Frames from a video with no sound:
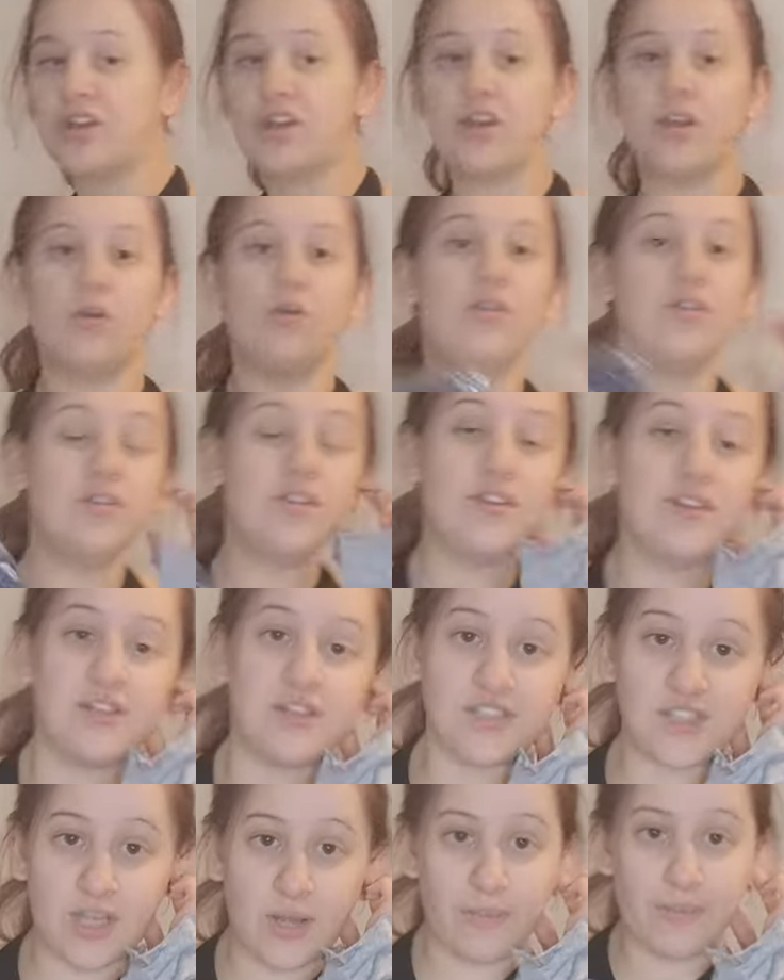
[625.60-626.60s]
I ordered
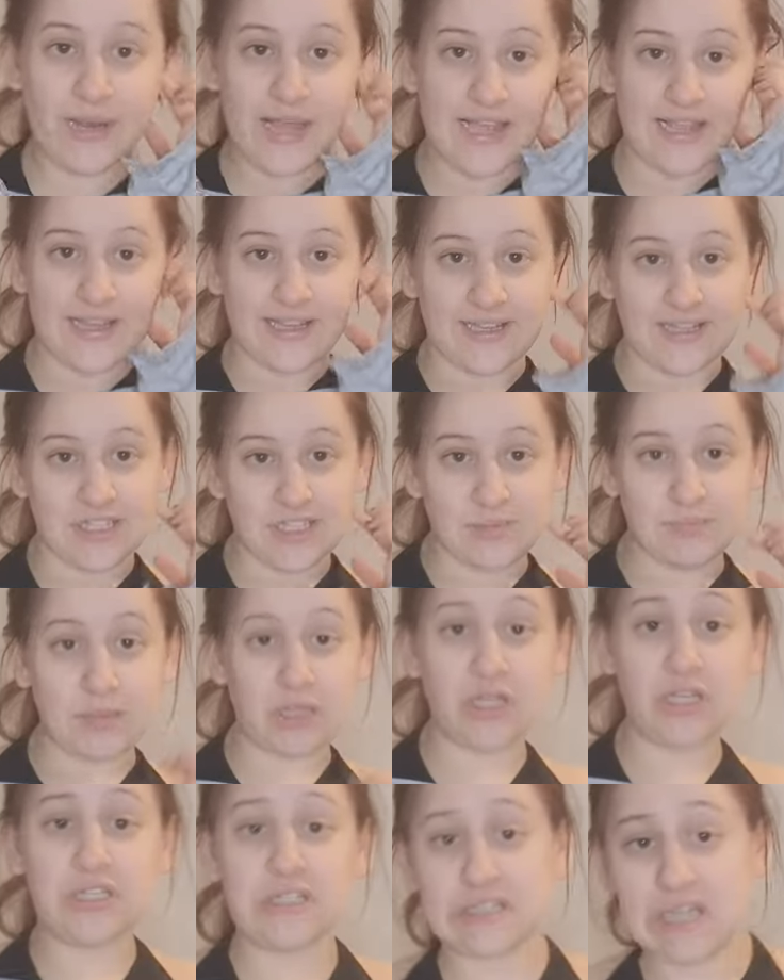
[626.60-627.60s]
some leggings
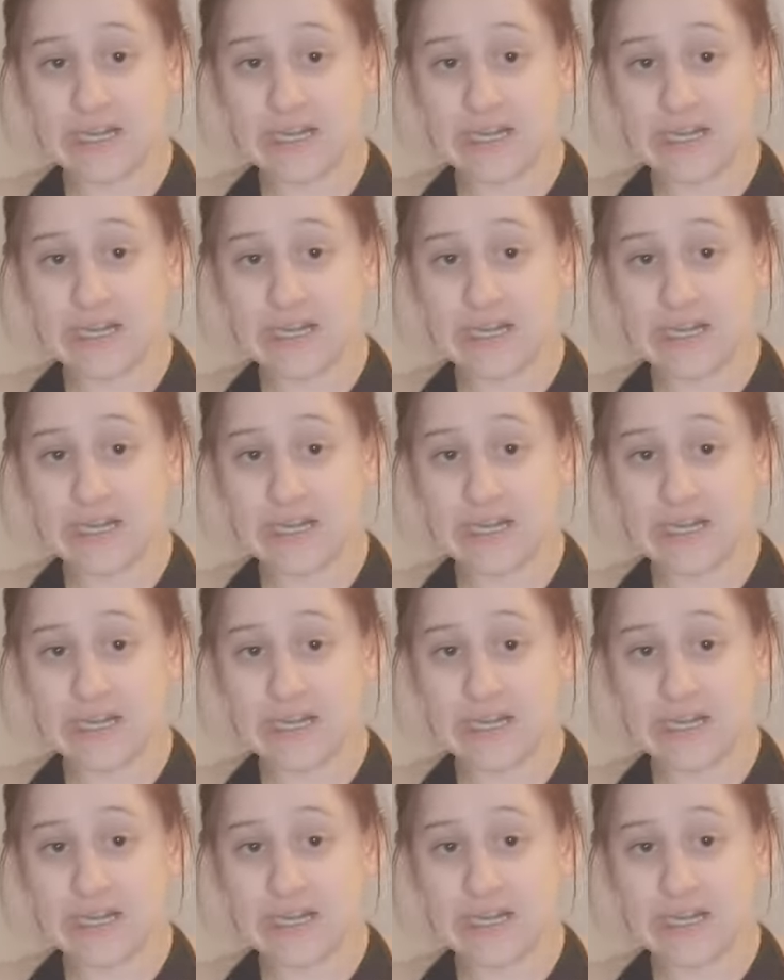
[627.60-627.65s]
because